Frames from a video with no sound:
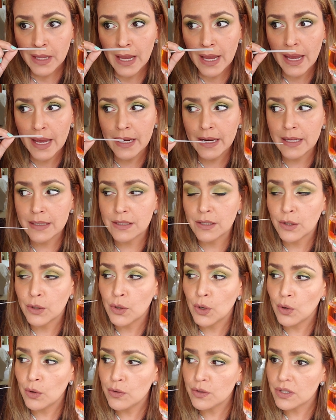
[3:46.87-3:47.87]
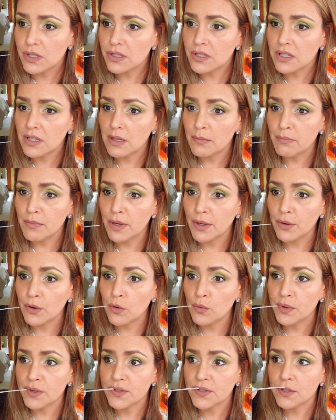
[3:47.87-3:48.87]
And as it goes into the
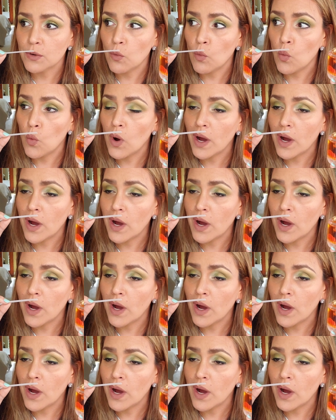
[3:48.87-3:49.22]
middle with some